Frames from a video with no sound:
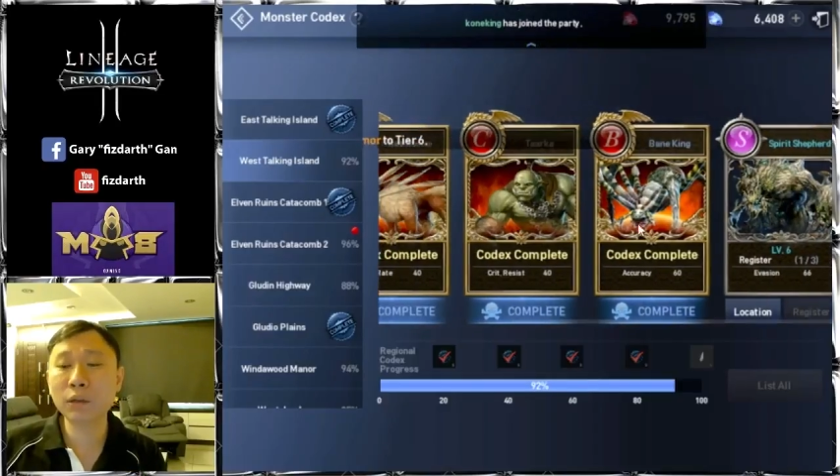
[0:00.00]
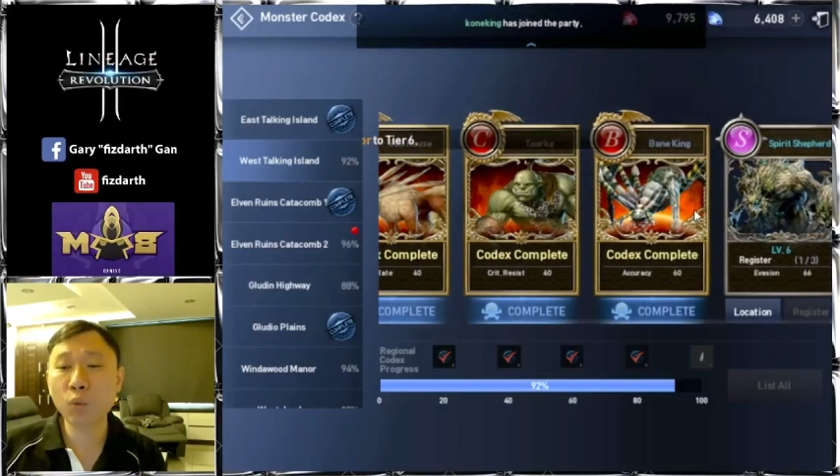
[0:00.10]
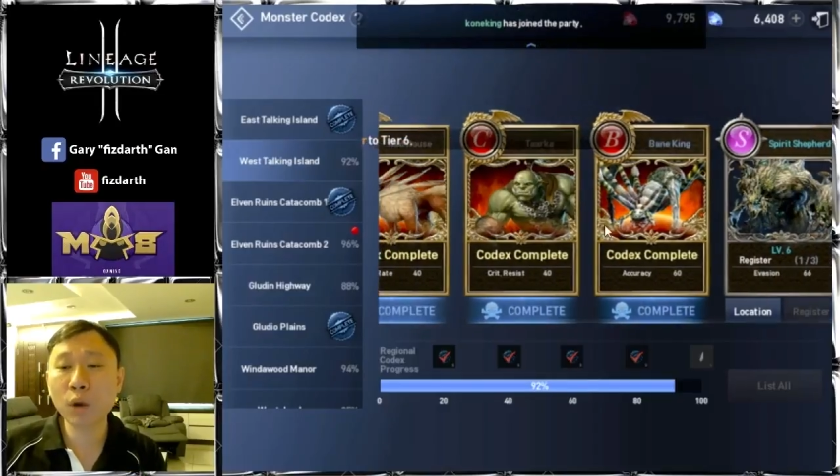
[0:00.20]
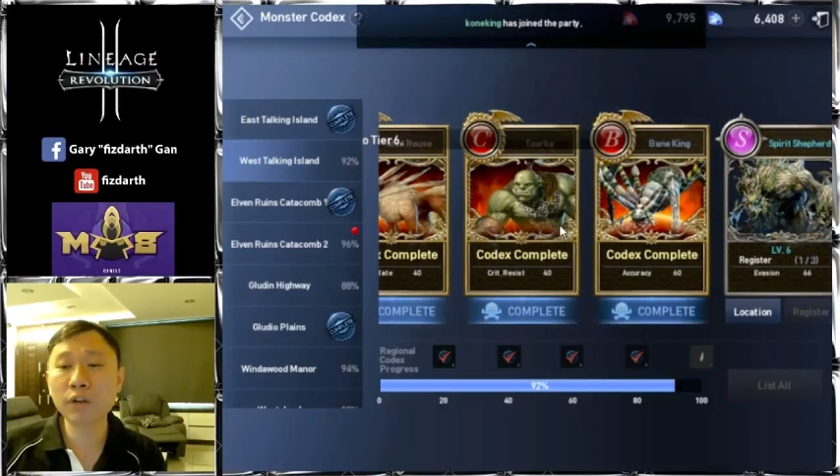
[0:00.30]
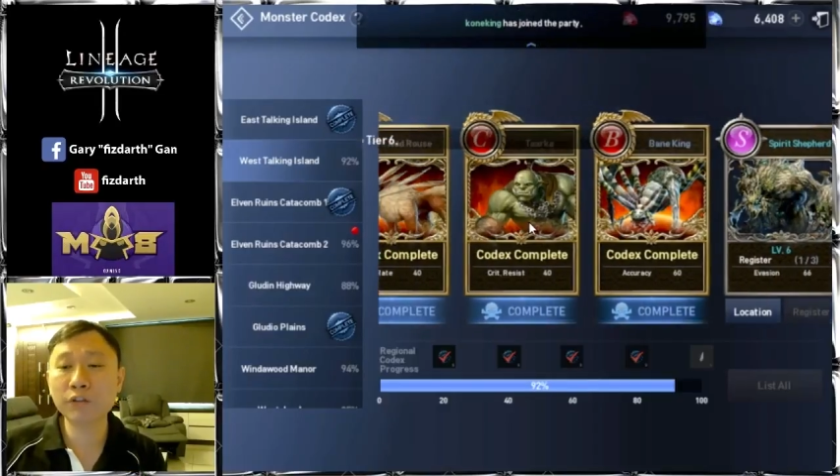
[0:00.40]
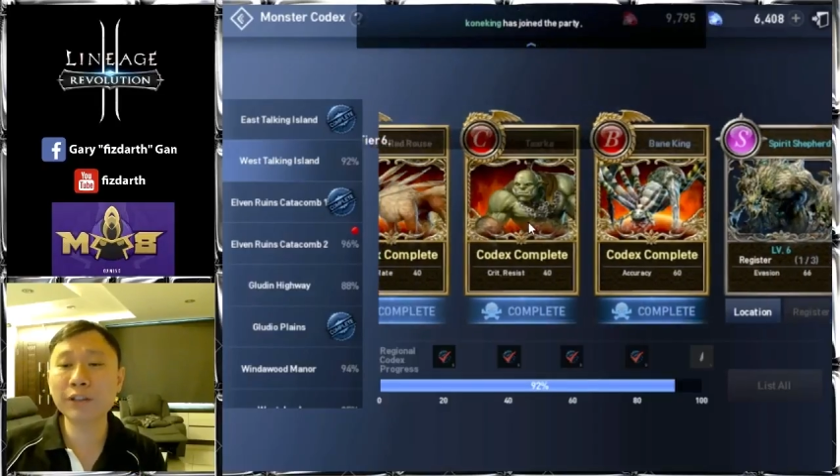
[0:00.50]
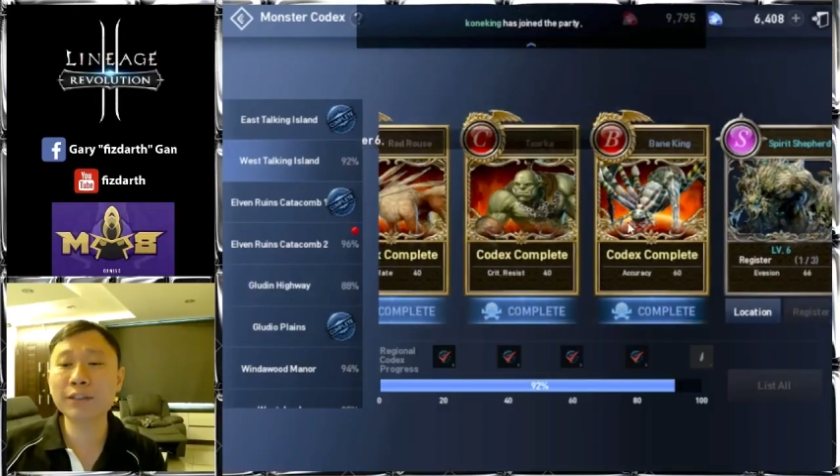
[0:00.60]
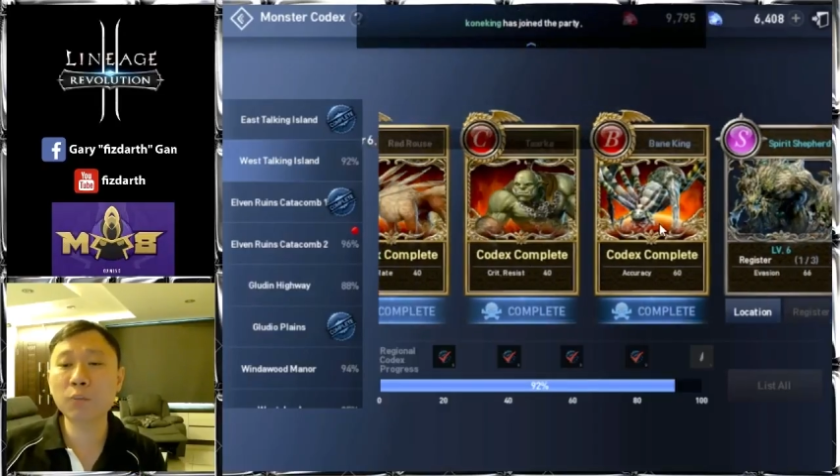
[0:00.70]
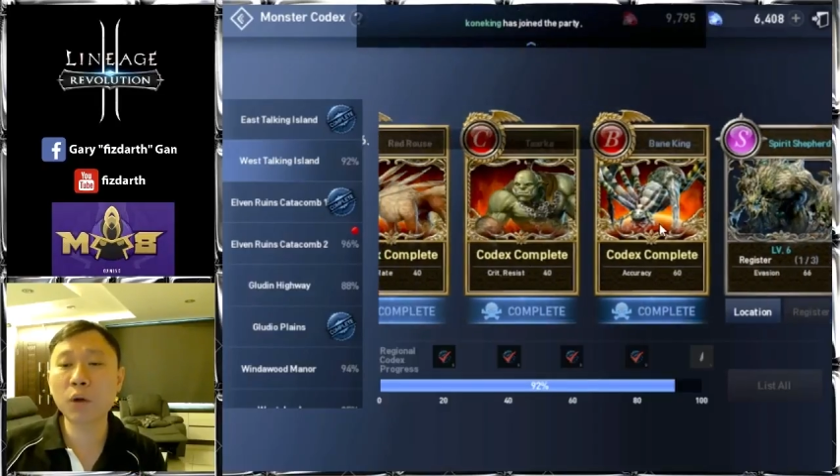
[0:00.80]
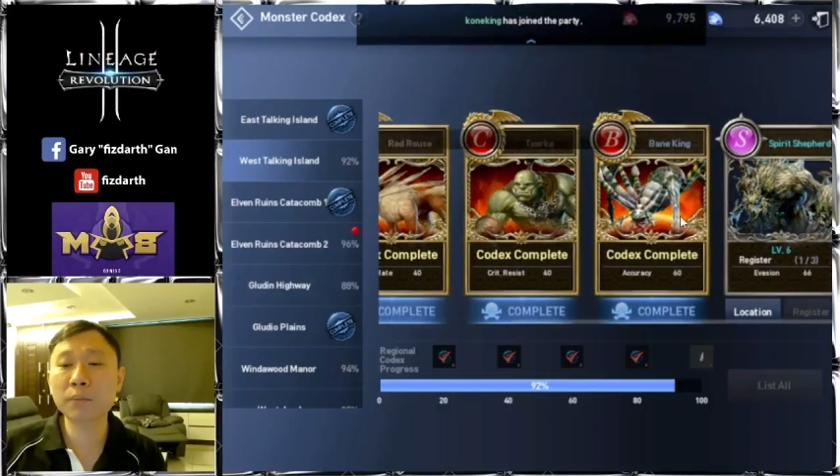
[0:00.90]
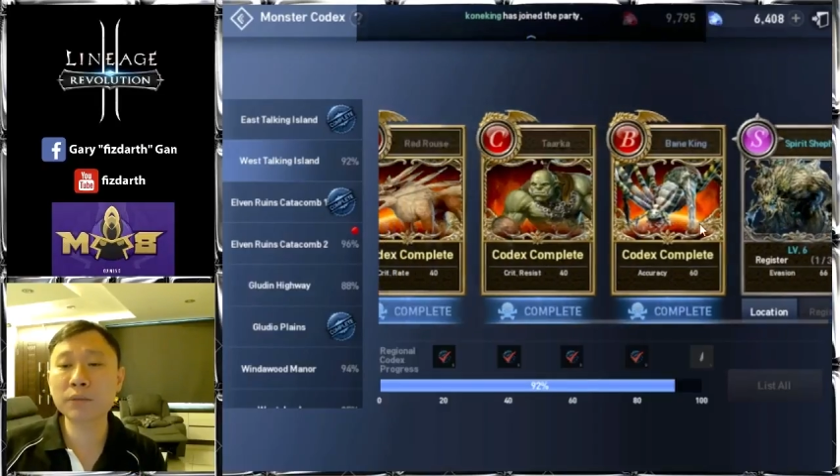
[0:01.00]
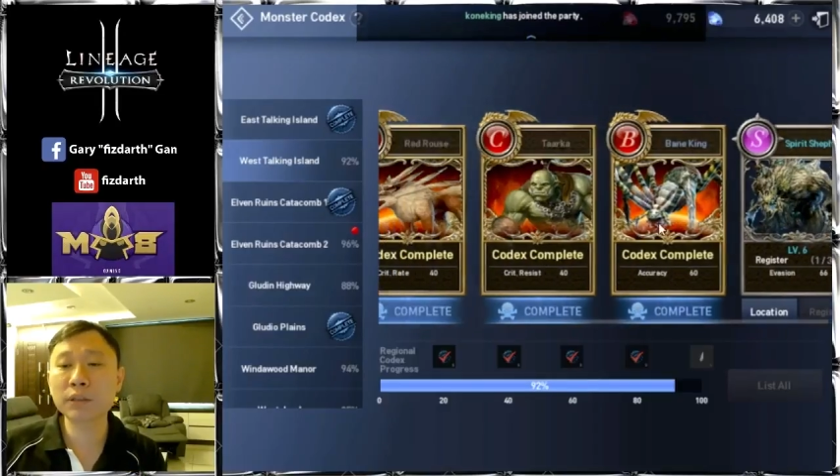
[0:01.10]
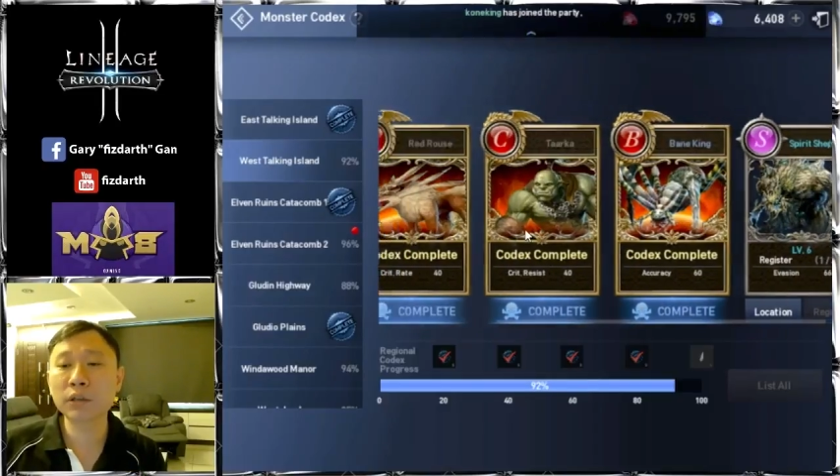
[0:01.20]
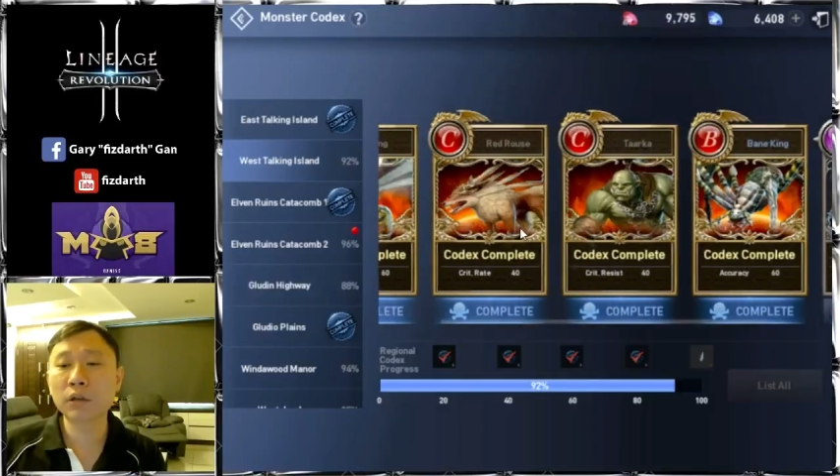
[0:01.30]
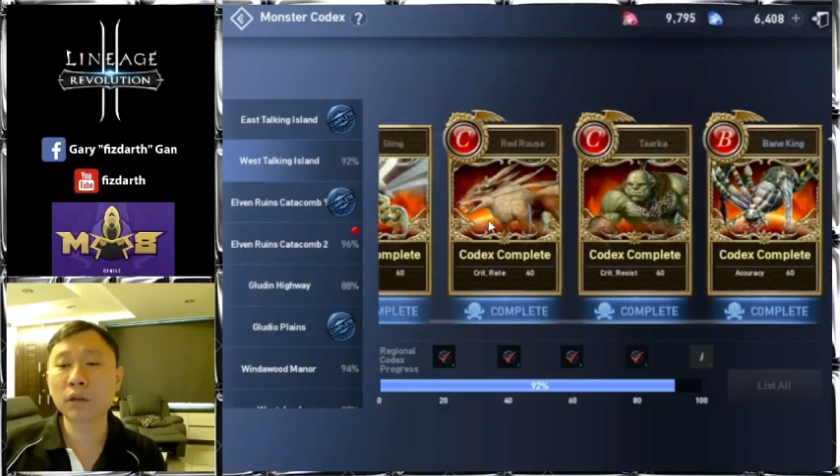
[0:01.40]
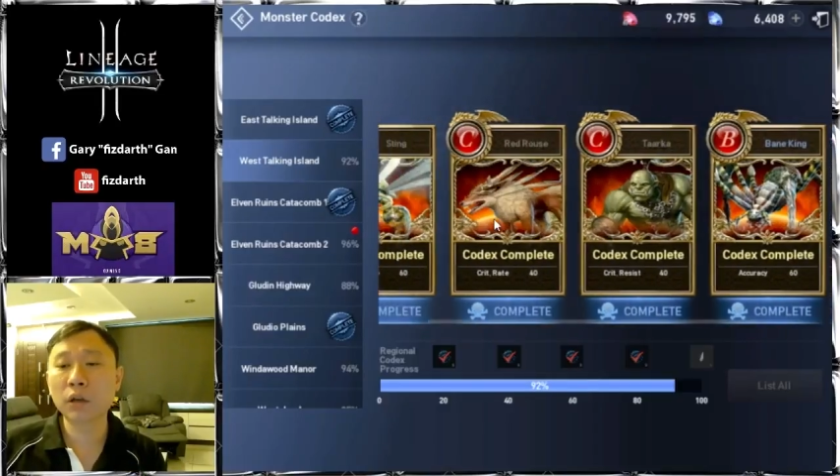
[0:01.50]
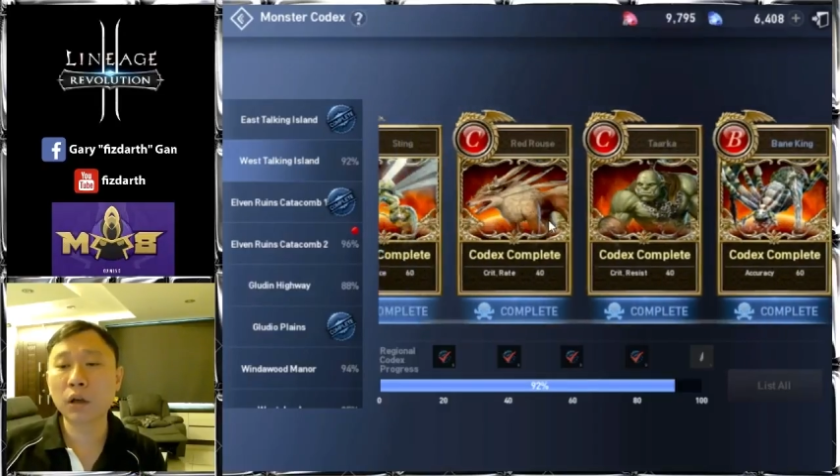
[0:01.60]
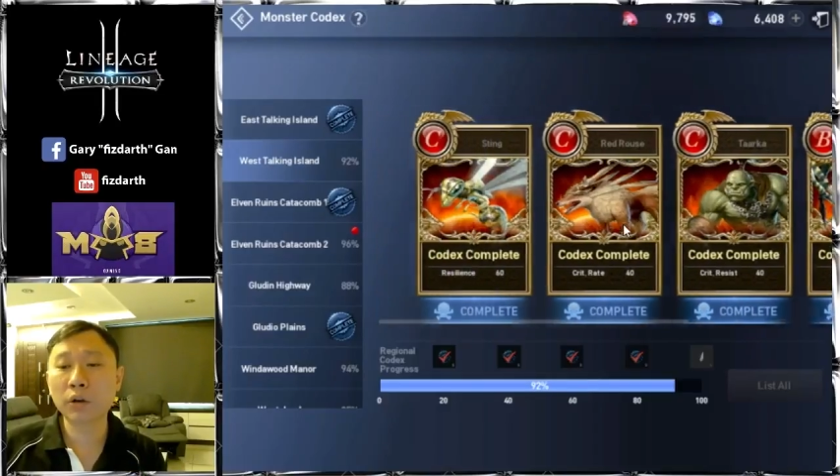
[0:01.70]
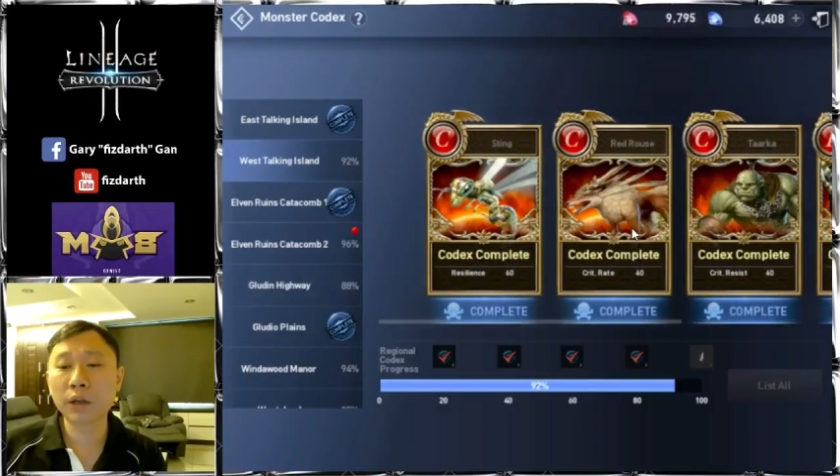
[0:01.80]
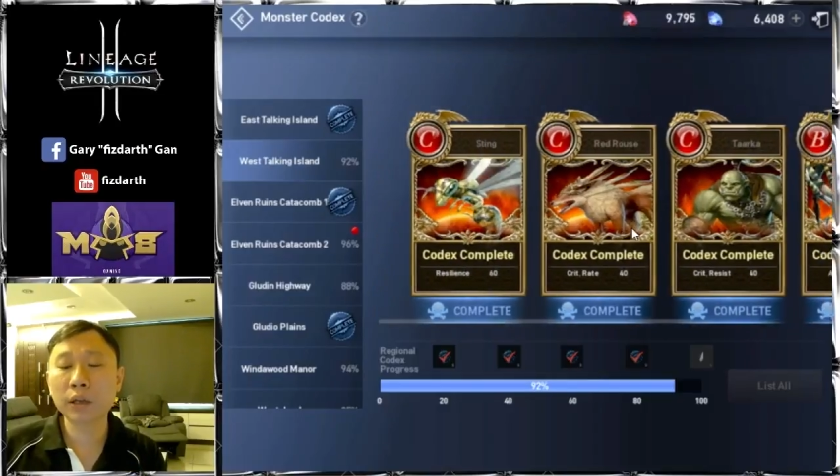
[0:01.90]
one of these mobs,
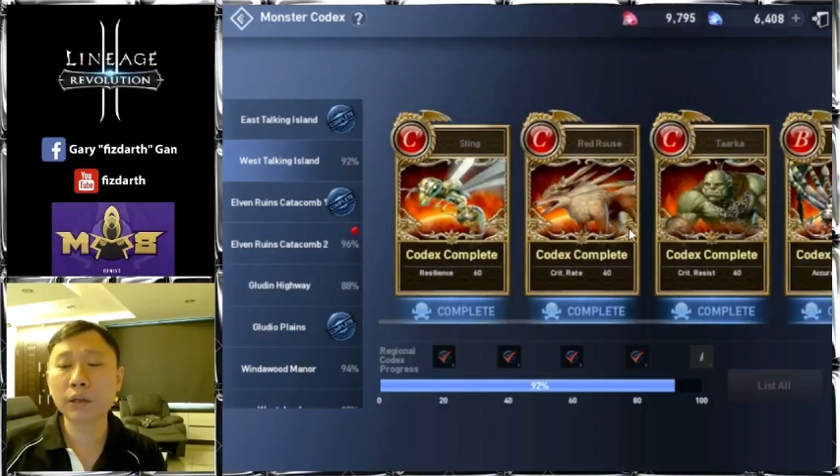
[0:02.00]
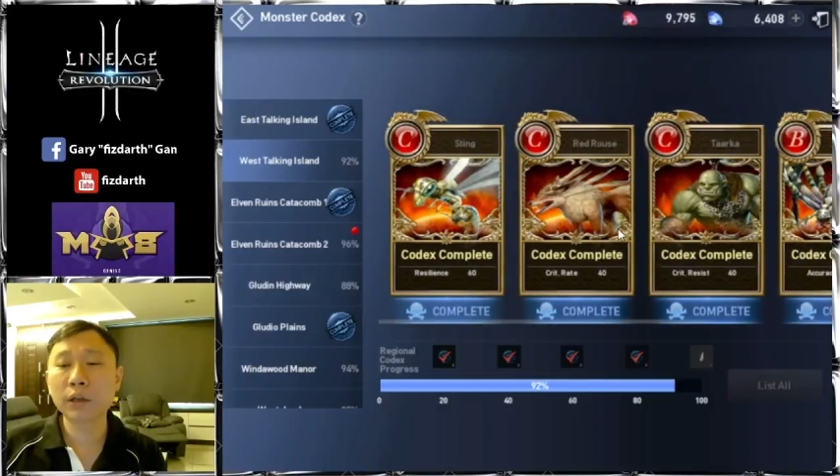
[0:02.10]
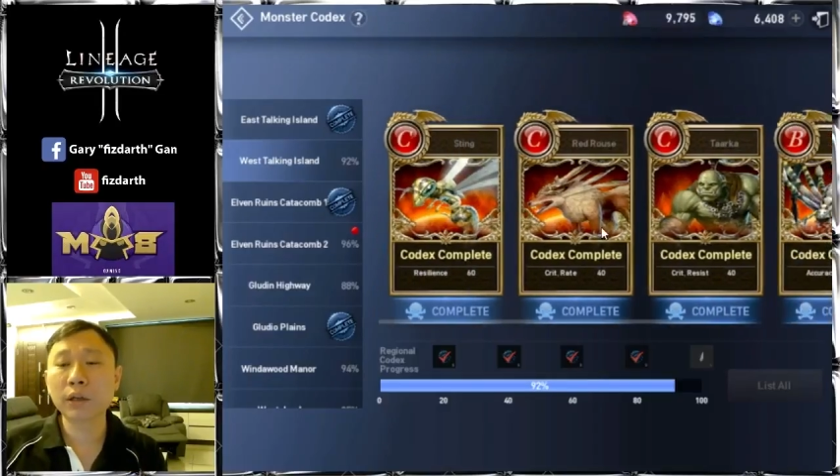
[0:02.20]
okay?